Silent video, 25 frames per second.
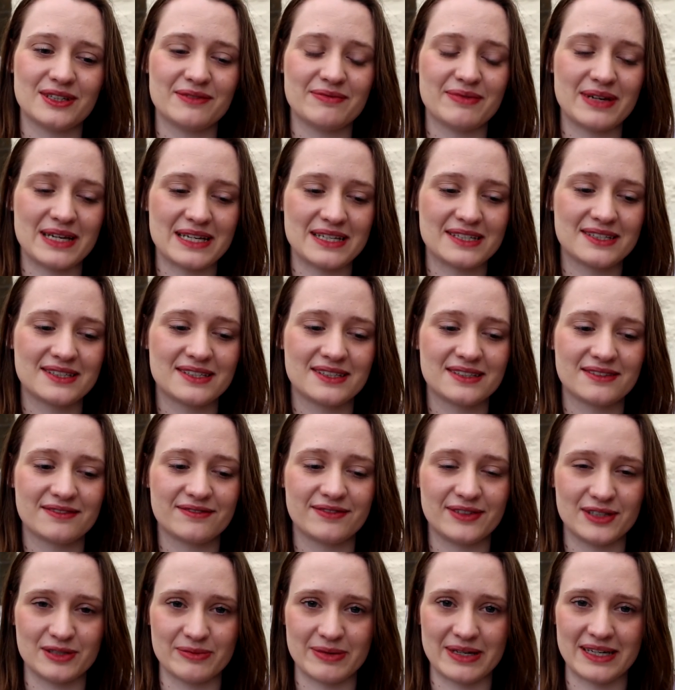I miss
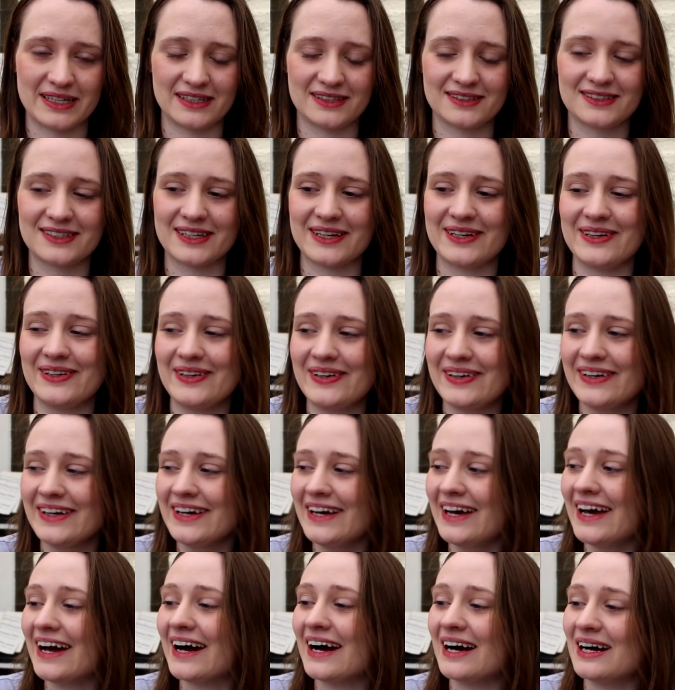filming. So,
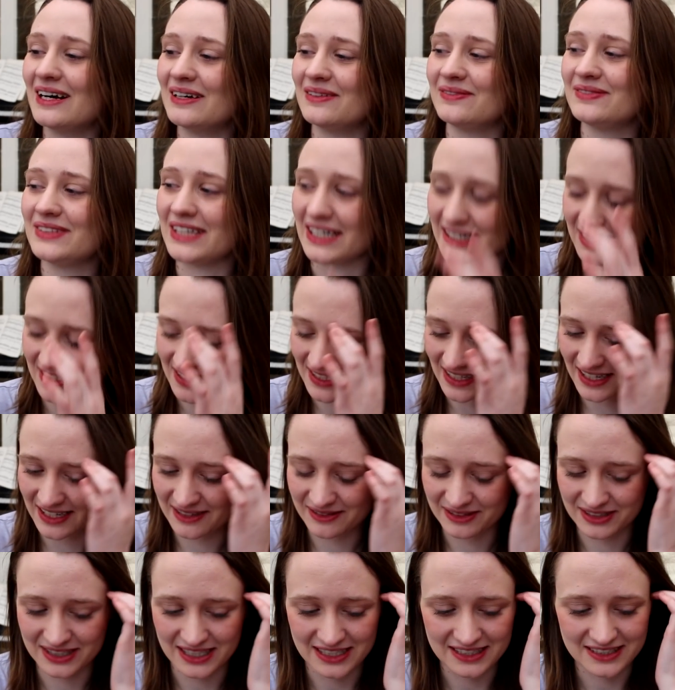yes, I
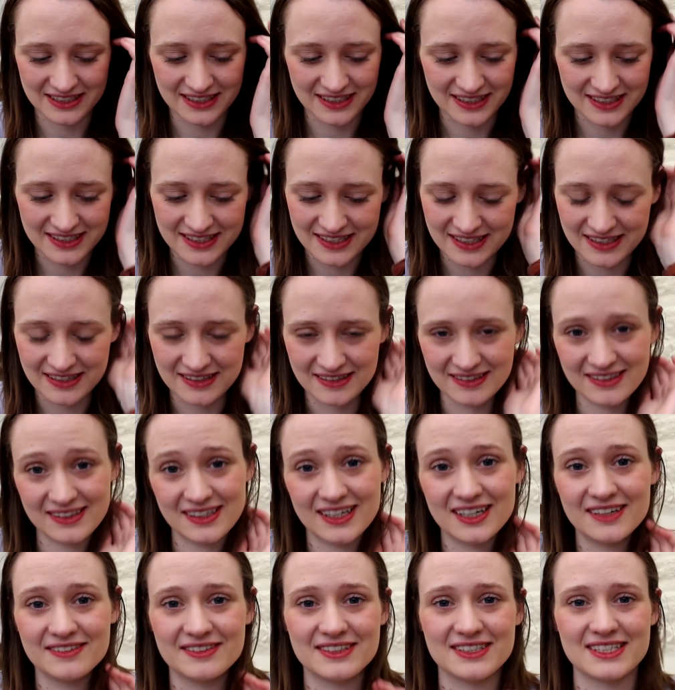will chat to you guys soon.
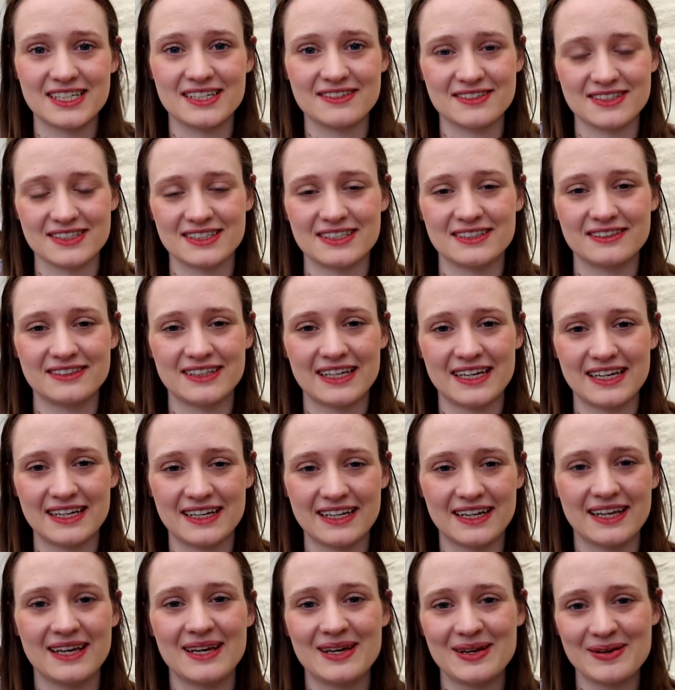Look after yourselves until
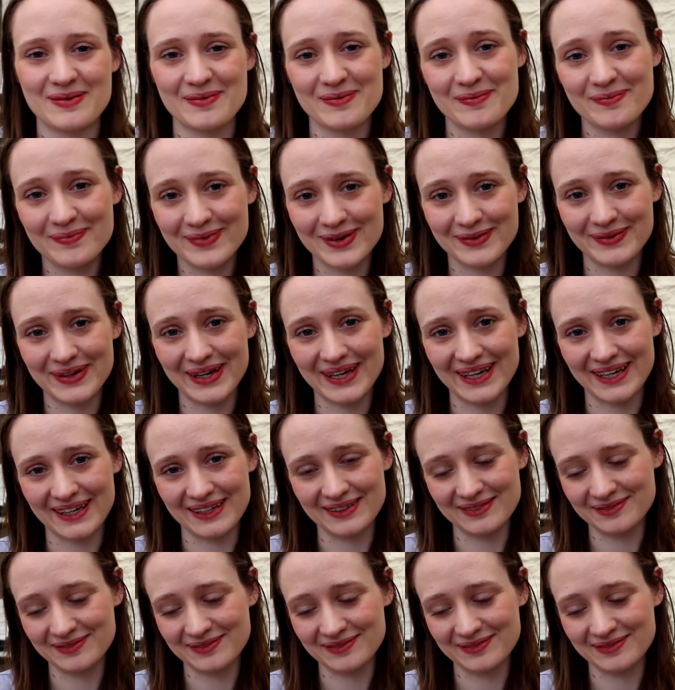then. Bye-bye.